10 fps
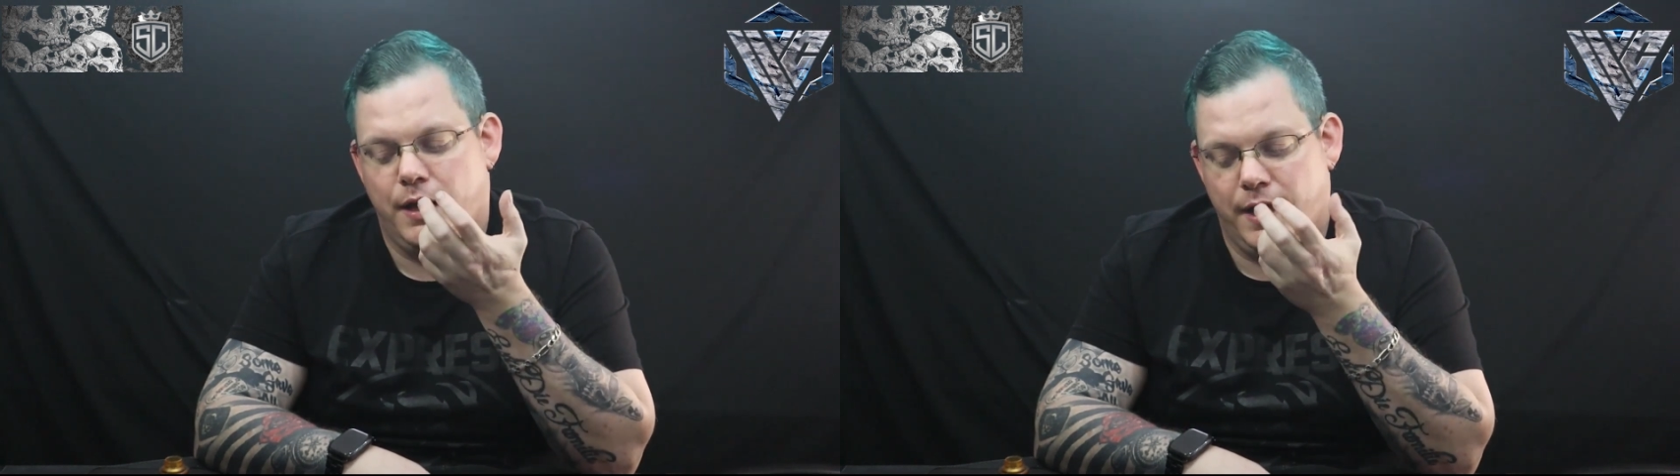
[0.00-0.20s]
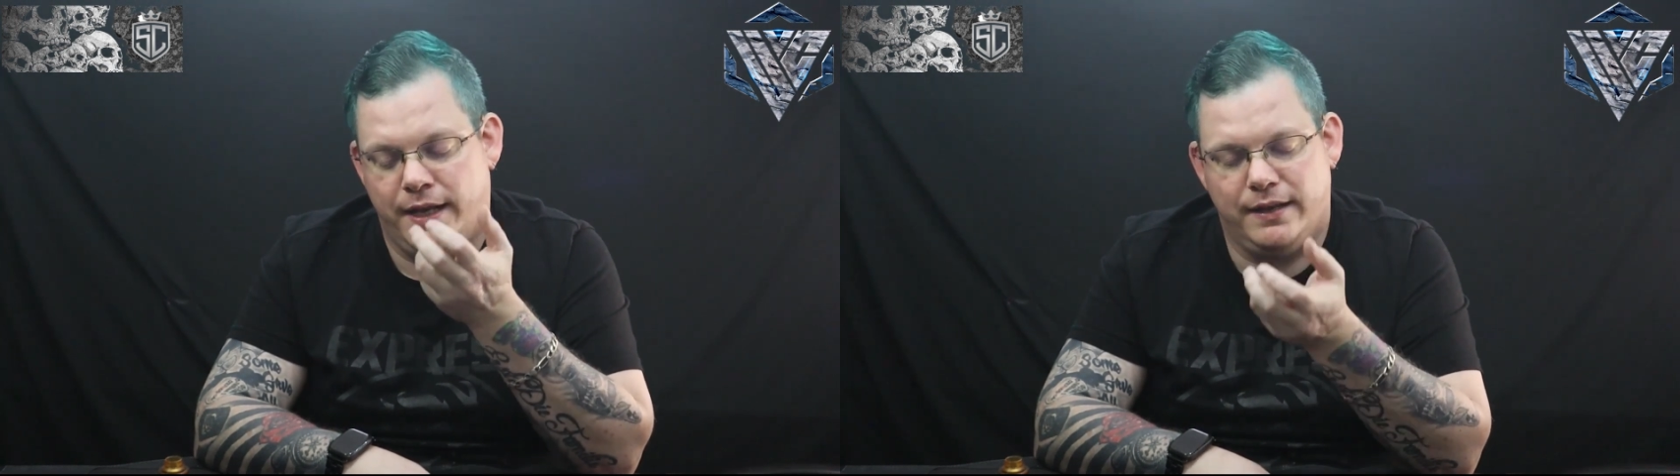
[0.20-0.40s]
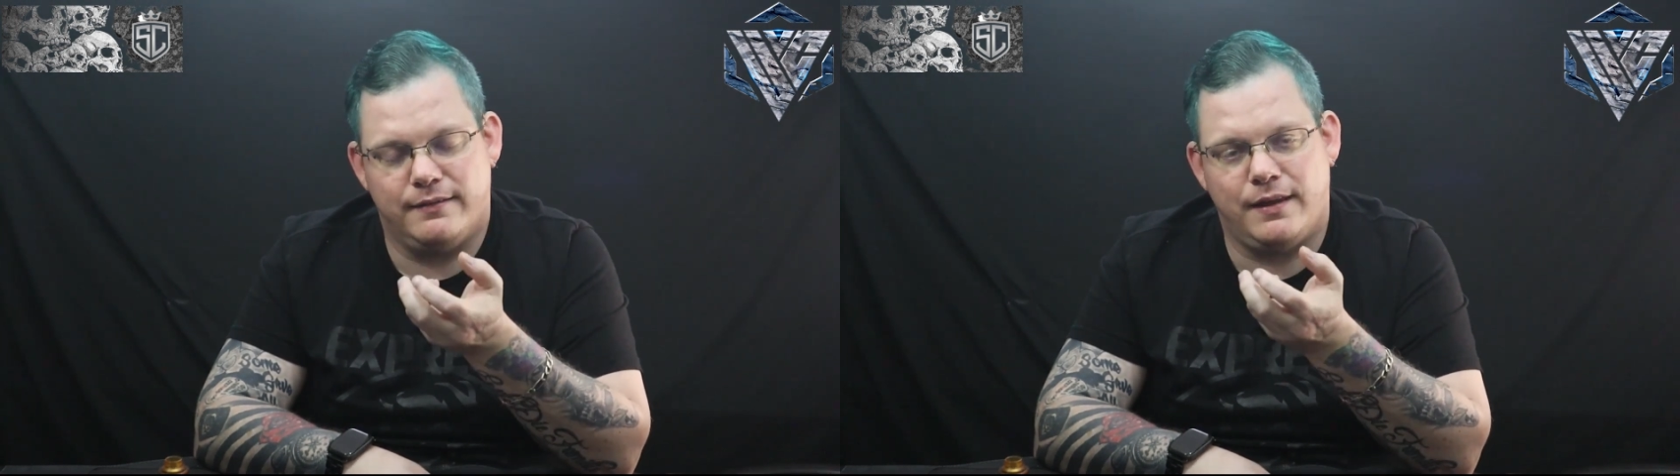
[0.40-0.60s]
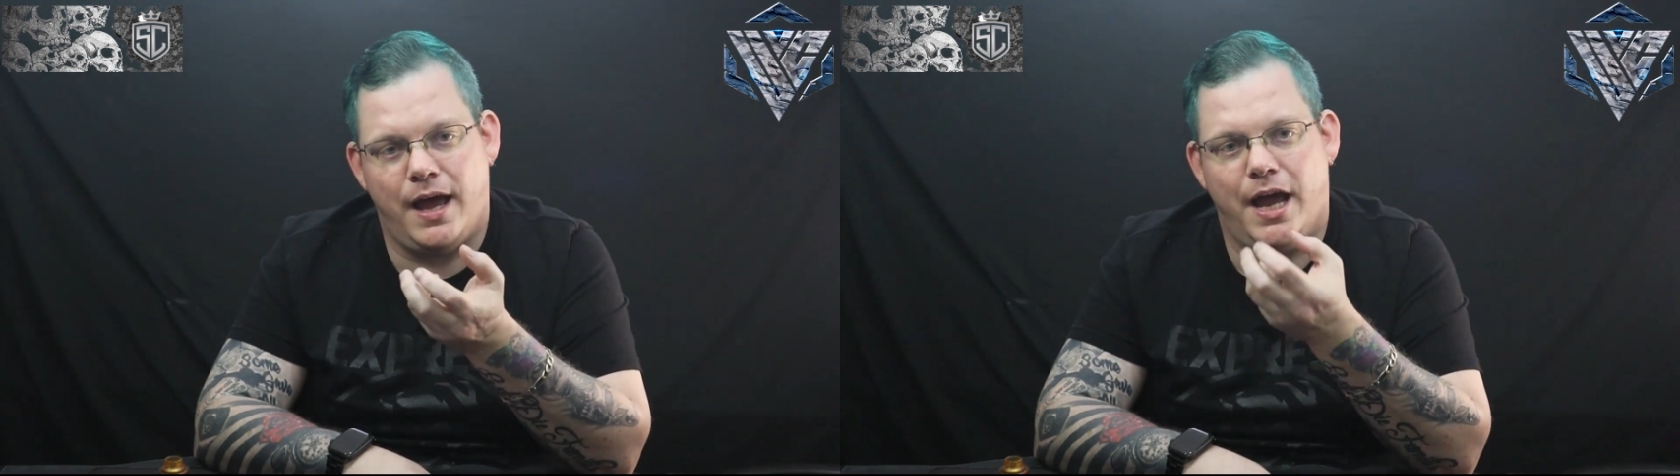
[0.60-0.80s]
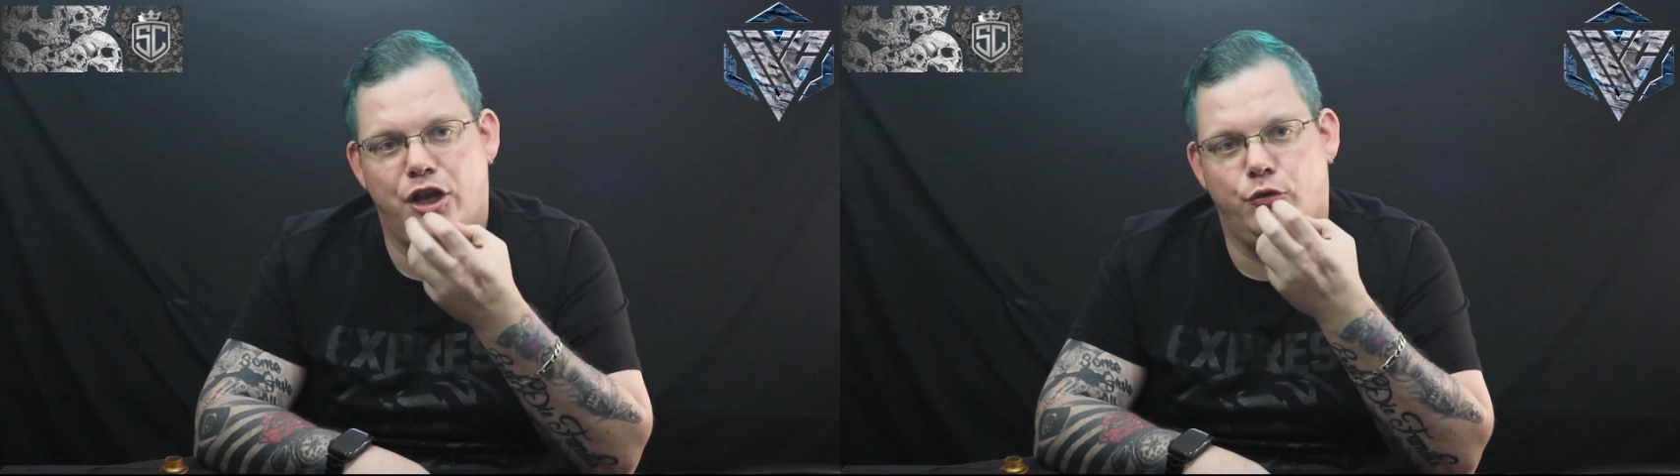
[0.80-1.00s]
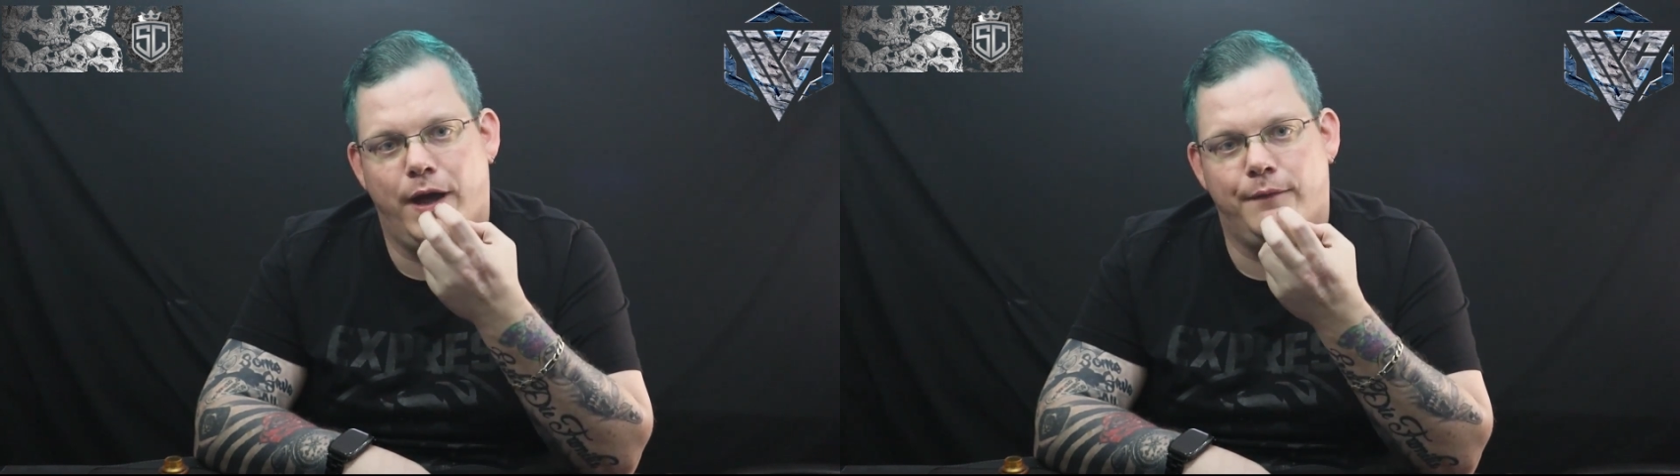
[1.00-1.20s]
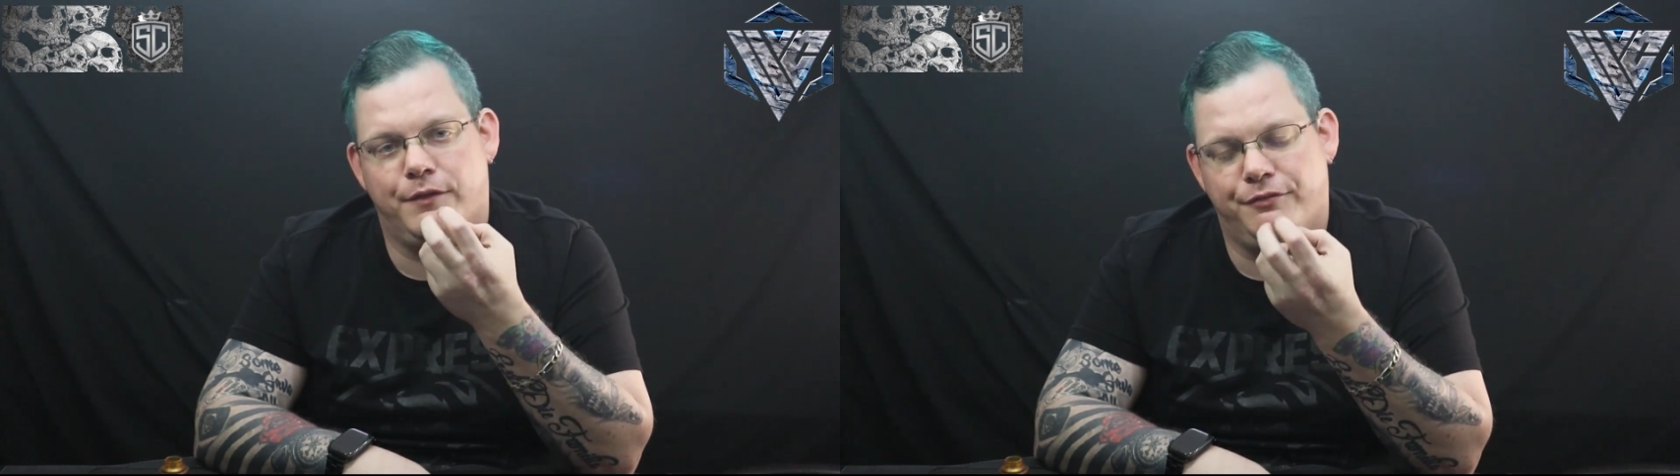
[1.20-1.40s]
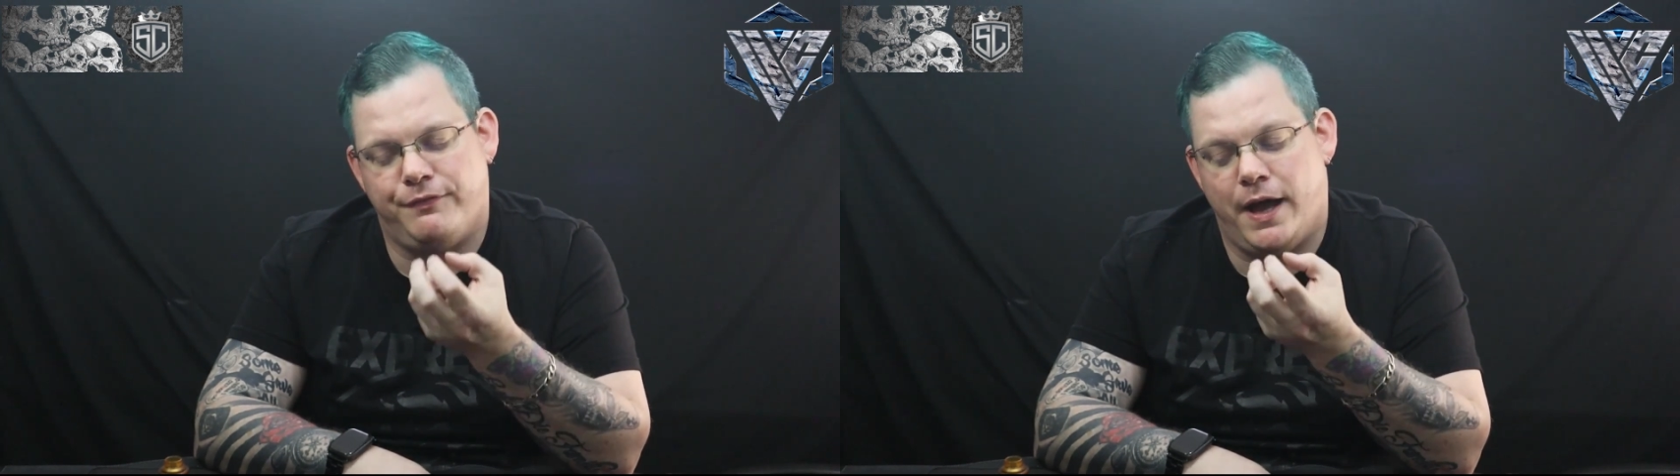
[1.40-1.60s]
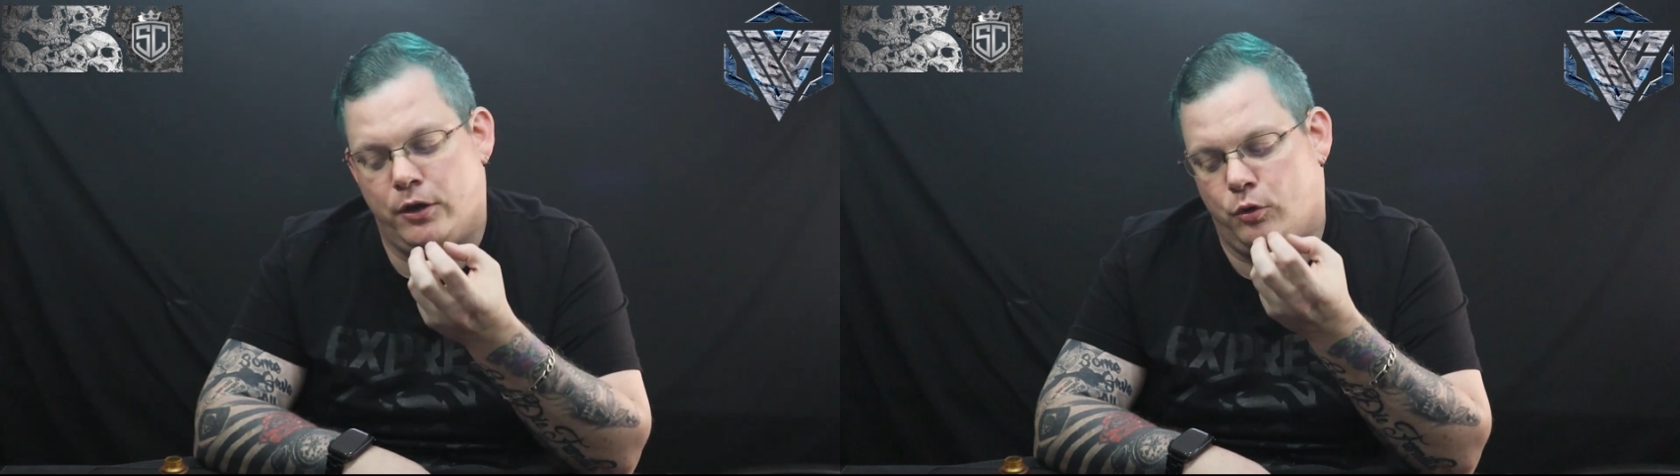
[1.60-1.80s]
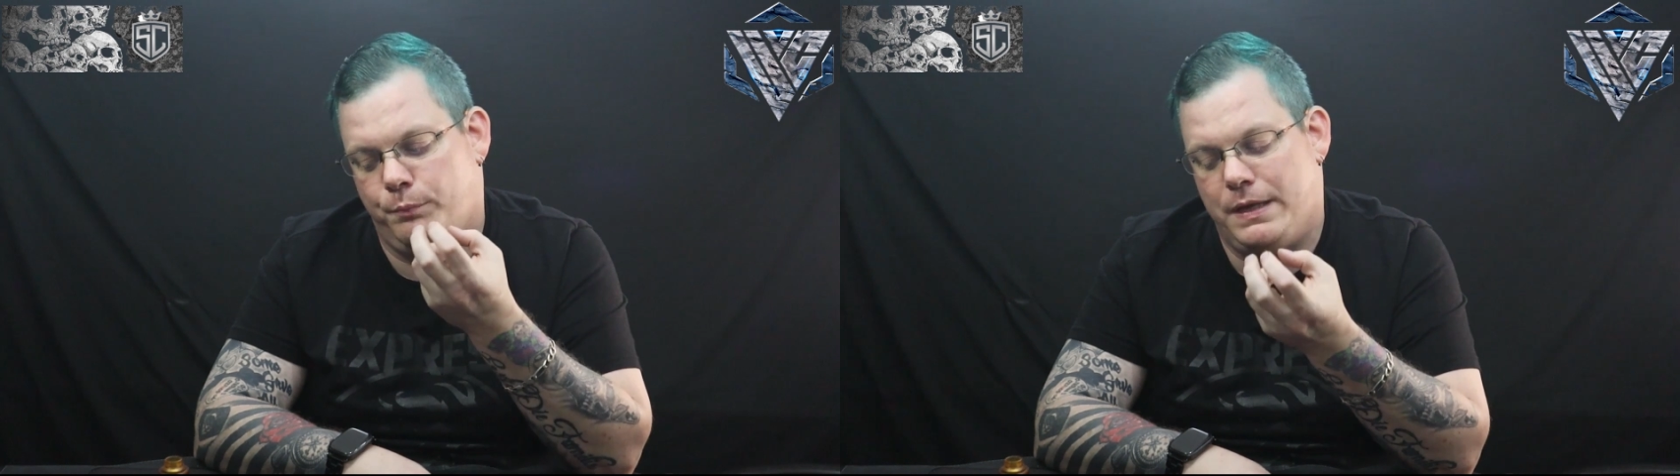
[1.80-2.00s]
and inside you have the
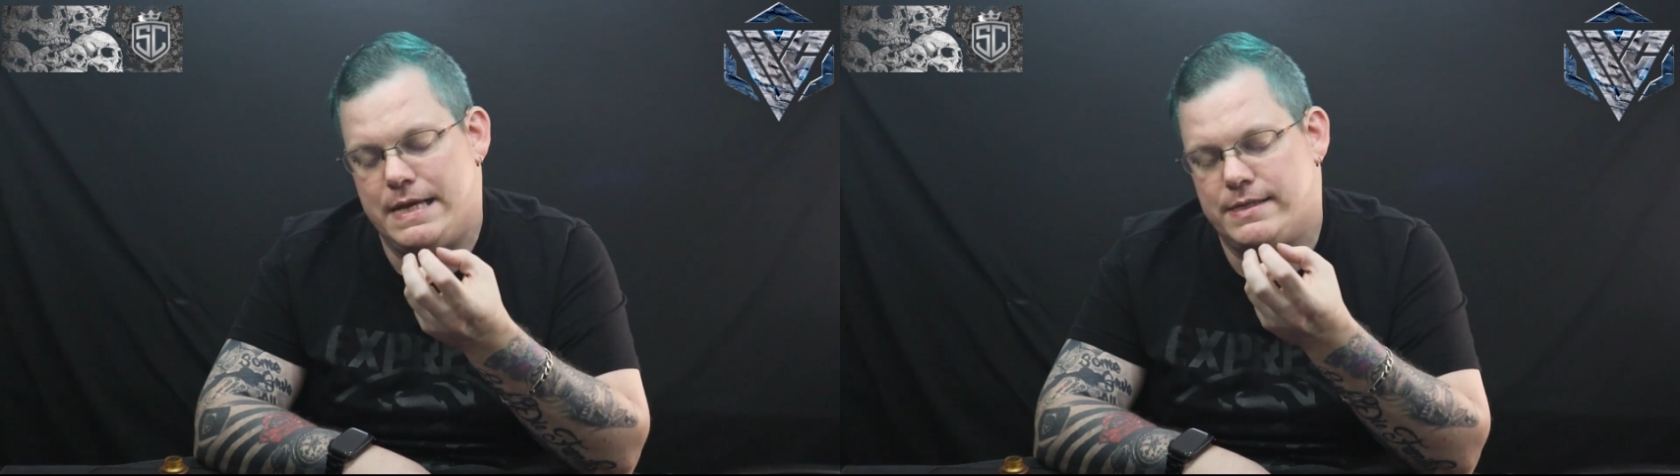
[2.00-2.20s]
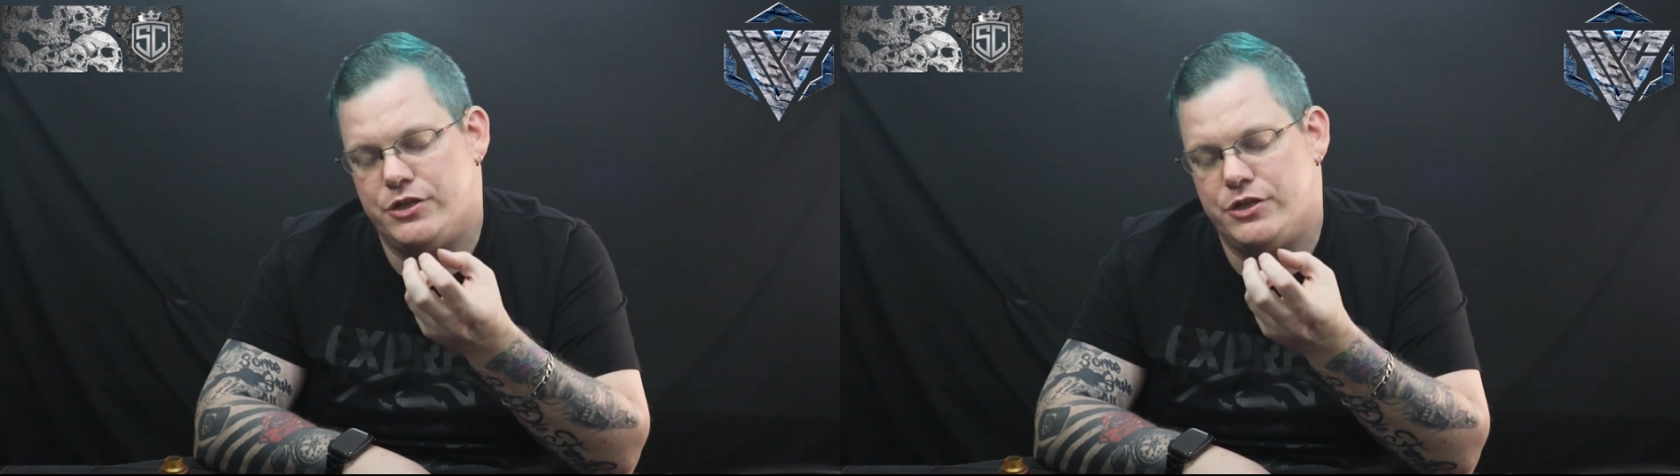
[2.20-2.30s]
final piece